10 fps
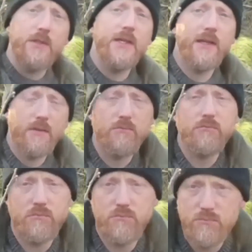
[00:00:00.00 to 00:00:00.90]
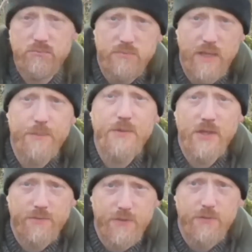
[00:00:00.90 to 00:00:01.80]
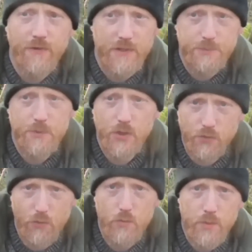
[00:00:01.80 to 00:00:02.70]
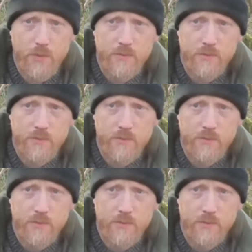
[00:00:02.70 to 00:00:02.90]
the MTFU Facebook group,